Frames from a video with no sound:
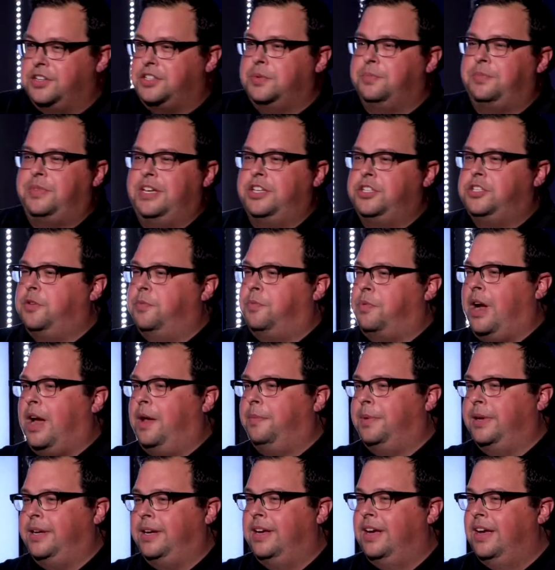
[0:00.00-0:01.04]
some things you
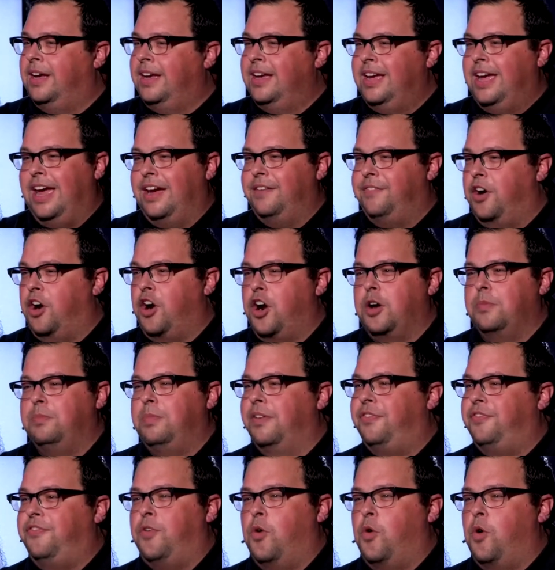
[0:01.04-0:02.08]
probably have heard
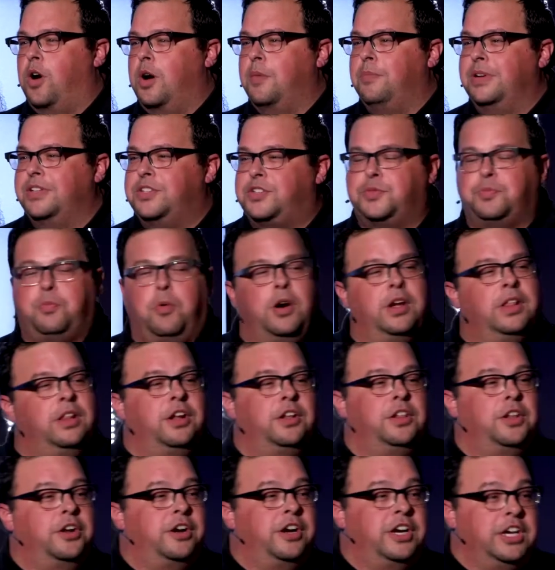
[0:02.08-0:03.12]
before, but spoiler
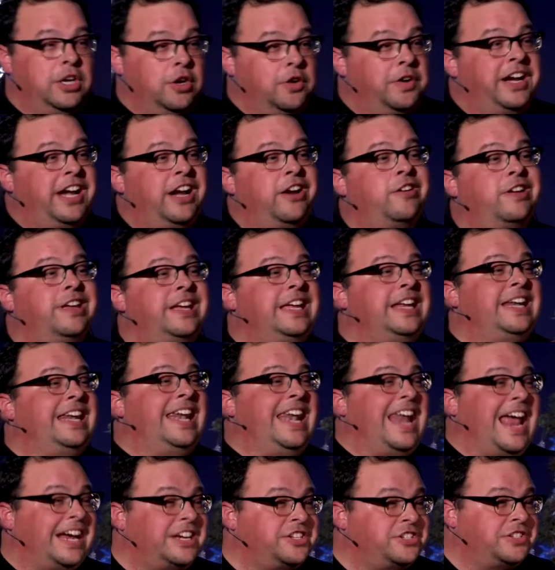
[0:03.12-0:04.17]
alert, you'll hear it again
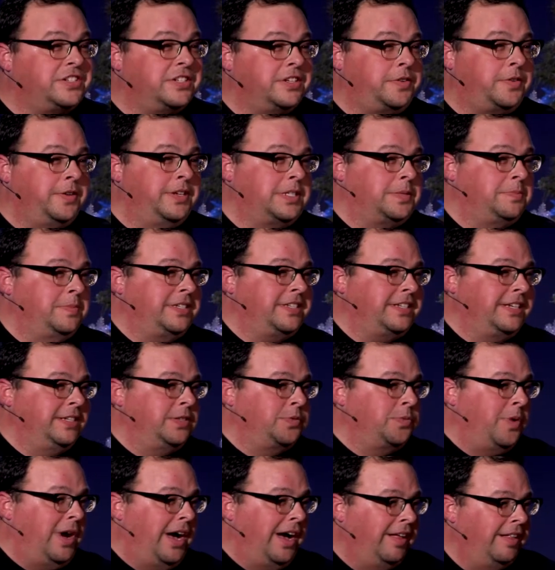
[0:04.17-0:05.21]
next Christmas as
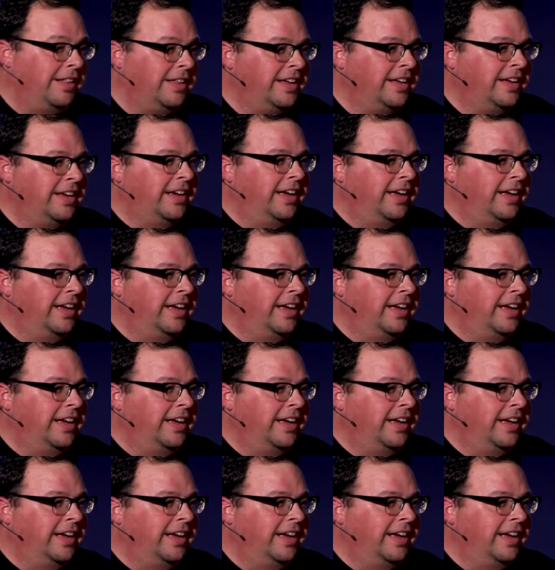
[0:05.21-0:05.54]
well.